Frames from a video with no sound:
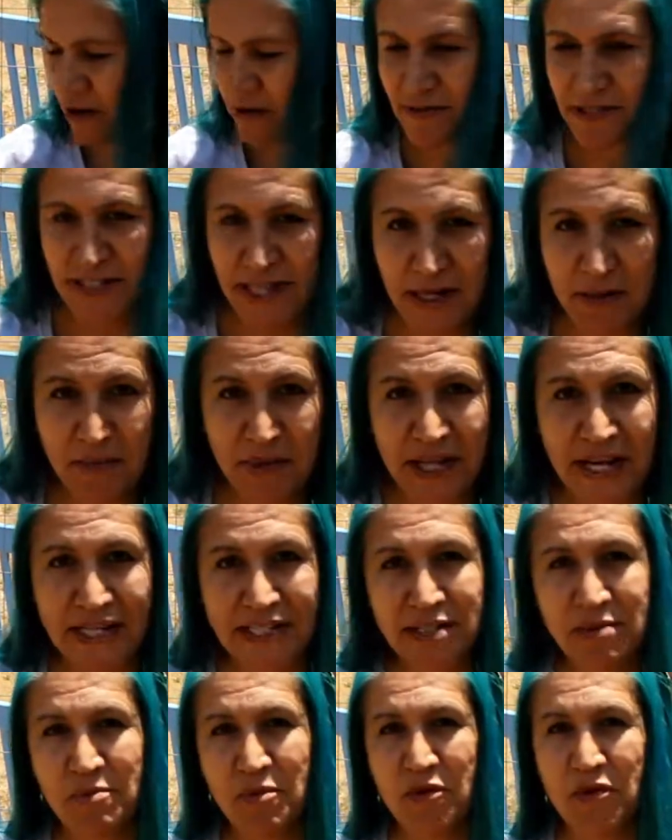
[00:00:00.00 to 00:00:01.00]
I was going to
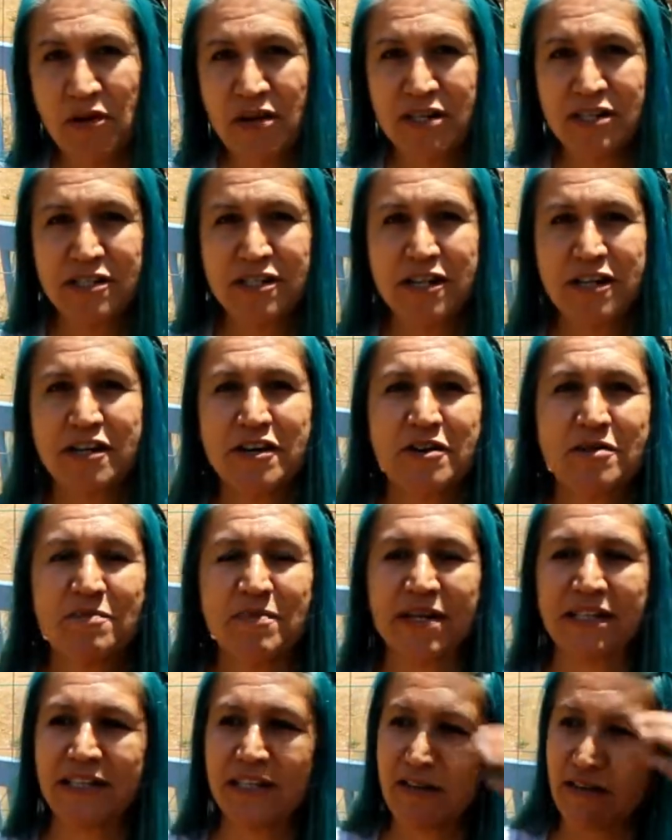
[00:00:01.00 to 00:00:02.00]
plant a borage here,
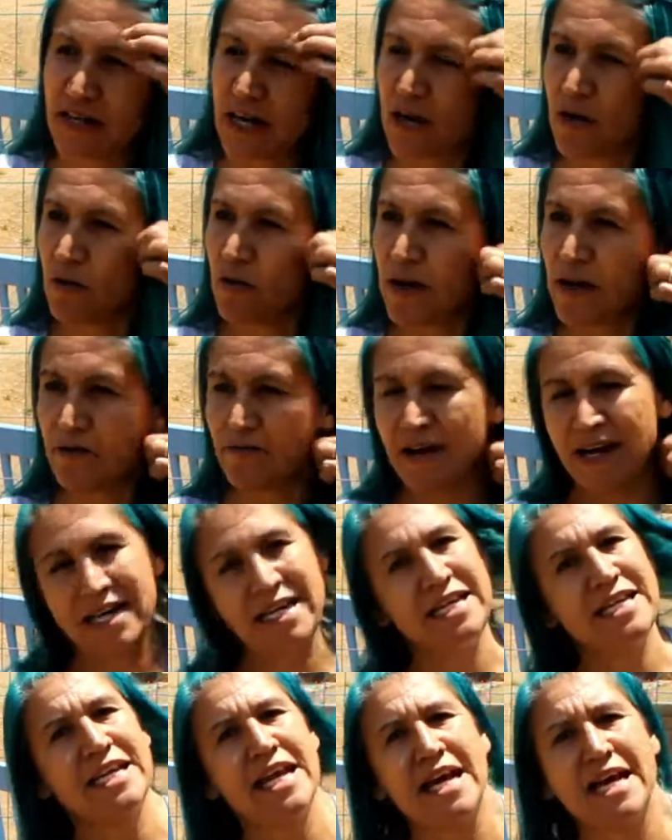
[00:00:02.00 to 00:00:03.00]
but they're not quite
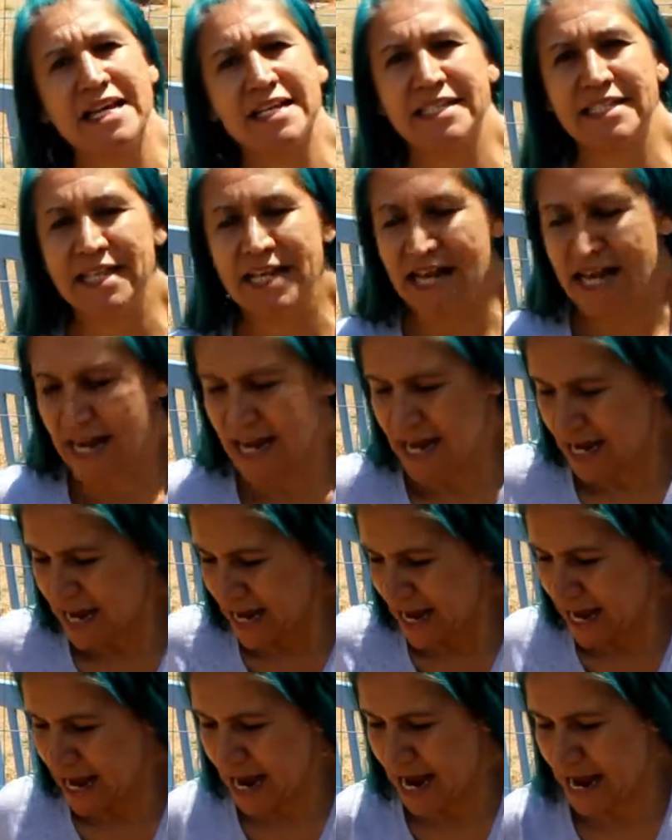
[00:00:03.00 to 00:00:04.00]
ready yet,
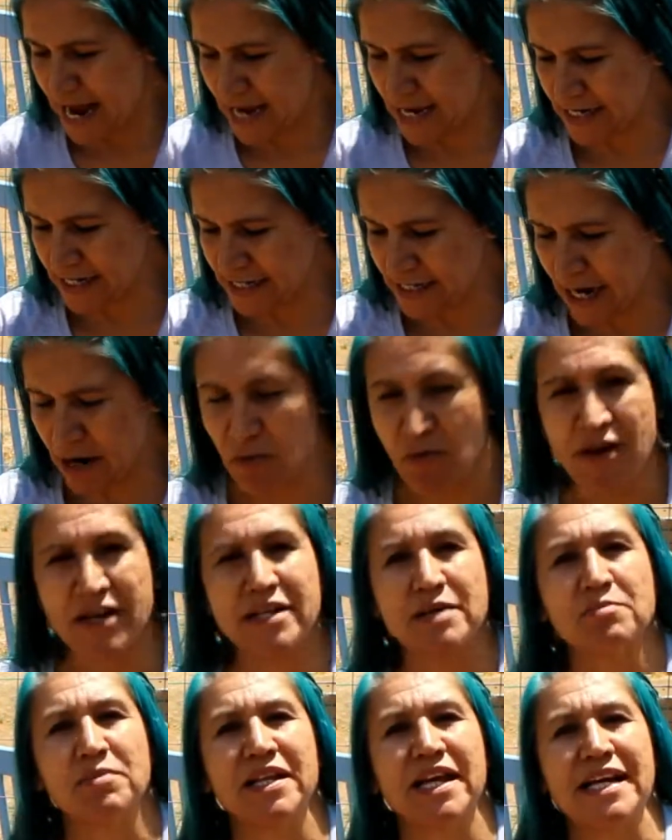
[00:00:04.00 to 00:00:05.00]
and I wanted
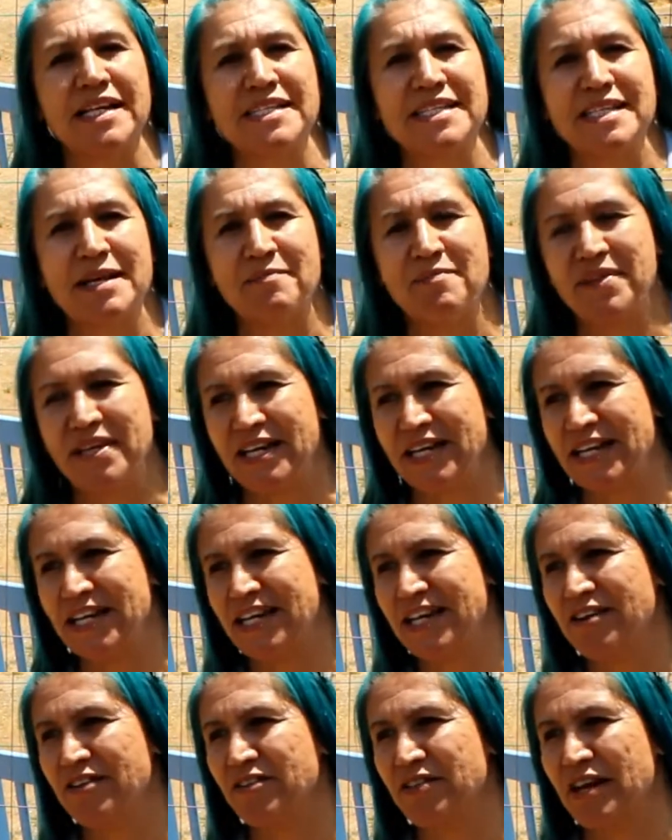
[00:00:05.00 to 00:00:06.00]
to plant something in
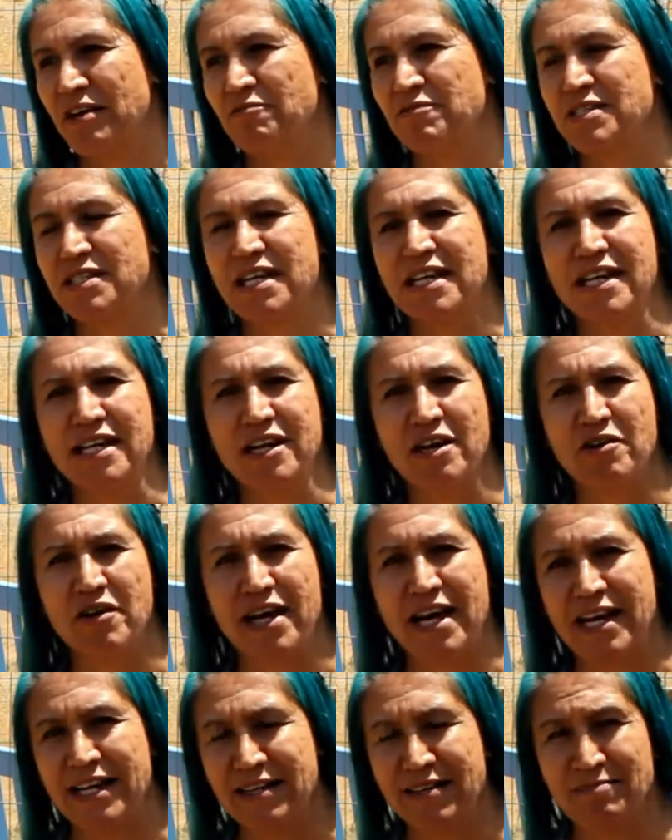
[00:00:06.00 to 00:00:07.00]
here that was going to go
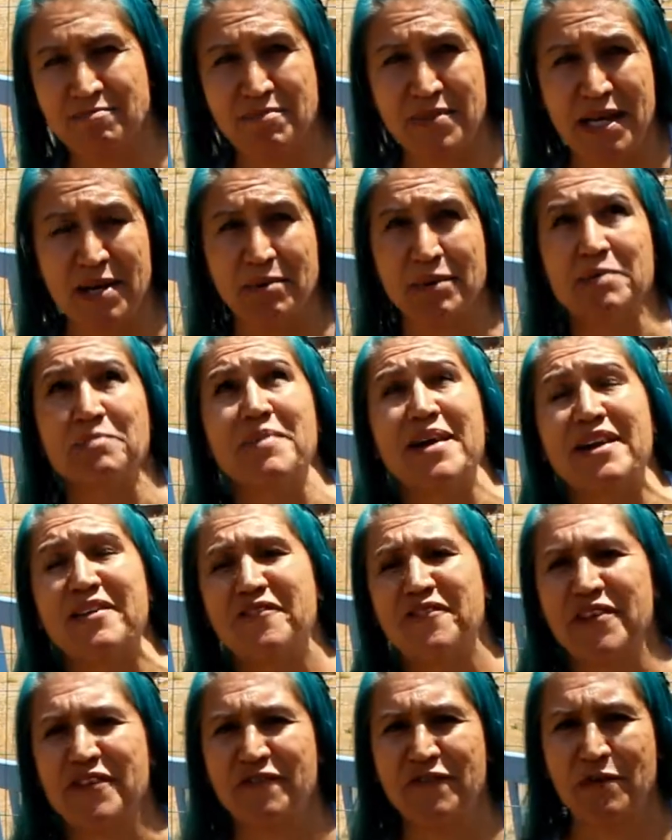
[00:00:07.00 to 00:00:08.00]
ahead and be able to
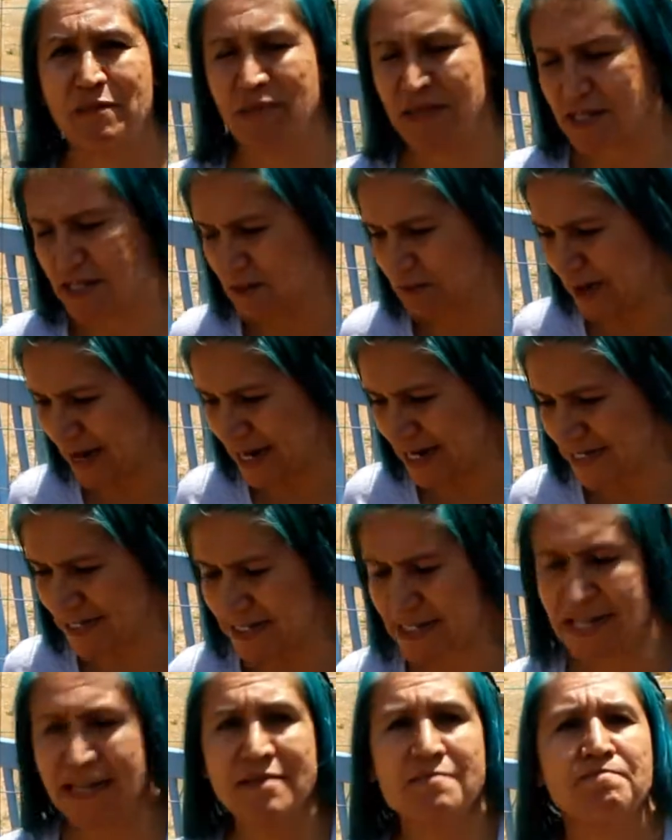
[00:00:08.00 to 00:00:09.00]
benefit from the
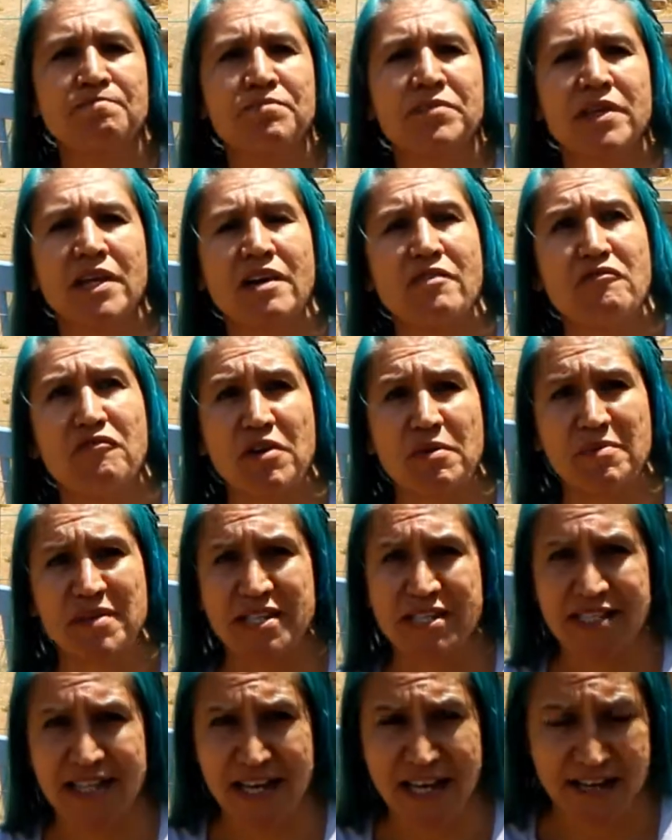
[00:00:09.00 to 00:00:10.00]
space and from the
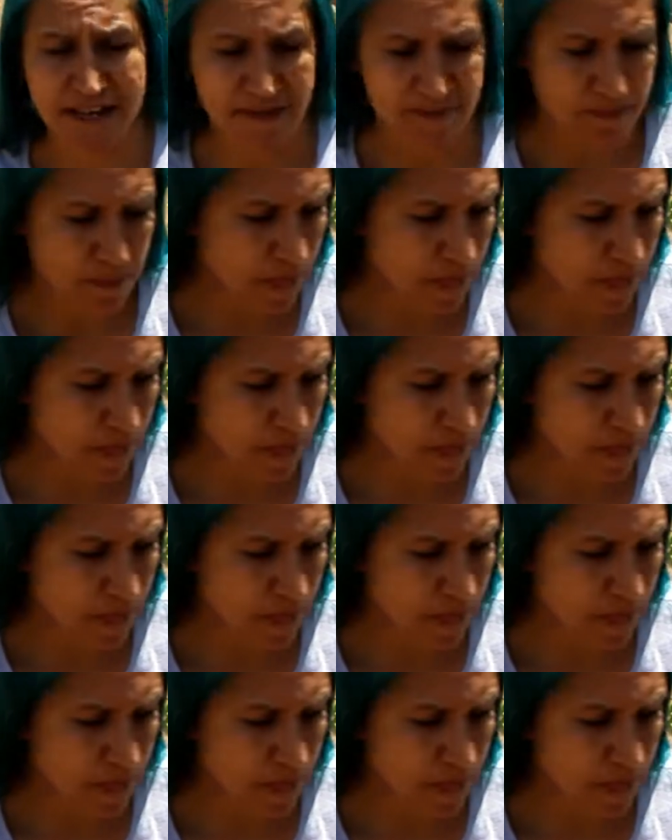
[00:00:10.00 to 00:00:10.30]
sun.